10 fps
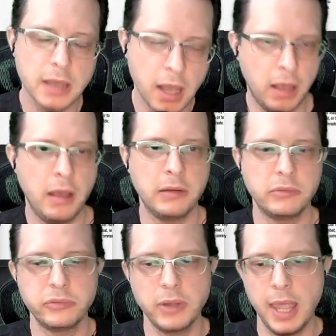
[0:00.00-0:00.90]

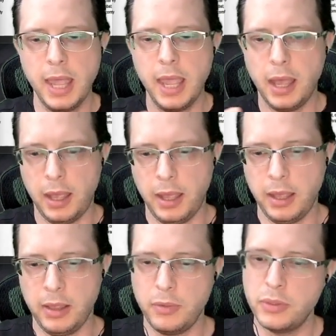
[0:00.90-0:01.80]
of
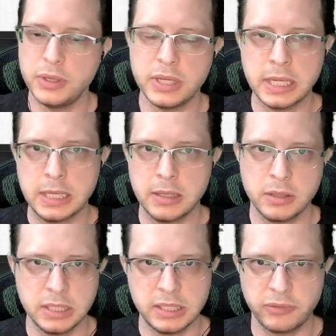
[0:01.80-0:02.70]

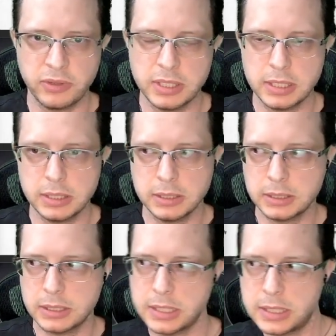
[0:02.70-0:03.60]
the different
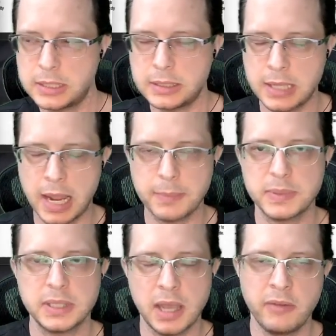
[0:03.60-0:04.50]

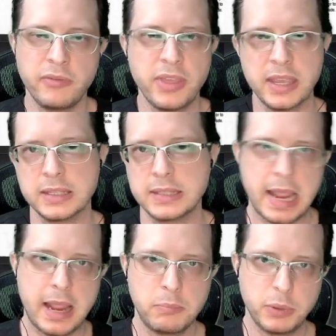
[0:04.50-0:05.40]
types of things
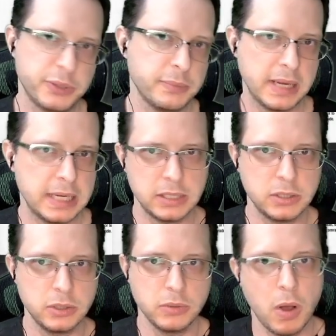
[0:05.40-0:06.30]
that a person might need to
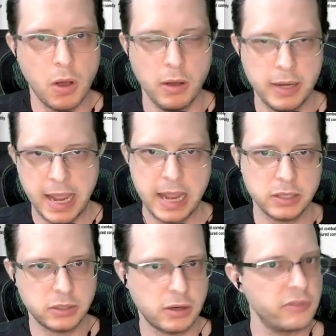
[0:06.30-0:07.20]
do on a
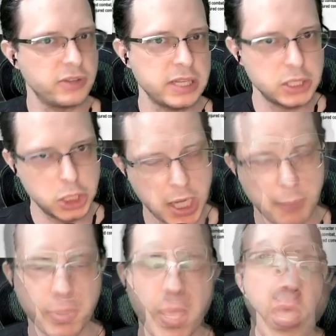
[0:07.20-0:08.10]
Starfleet
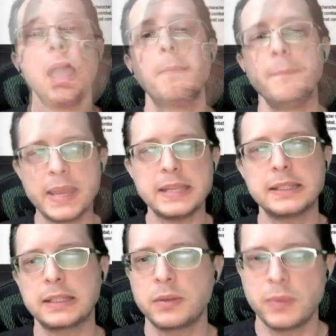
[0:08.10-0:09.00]
ship.
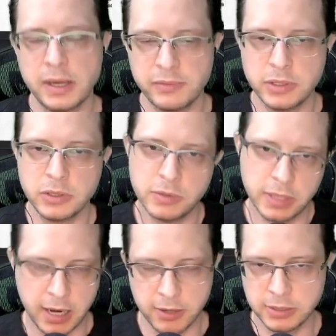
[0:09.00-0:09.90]
Basically, whenever your
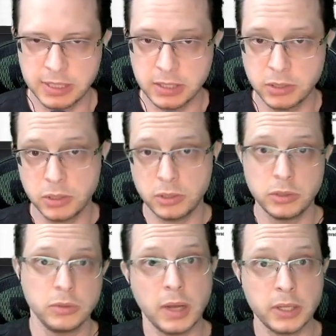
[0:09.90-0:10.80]
character needs to
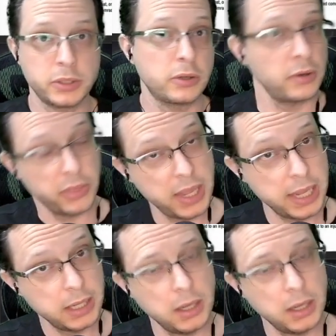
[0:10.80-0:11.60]
do a certain thing,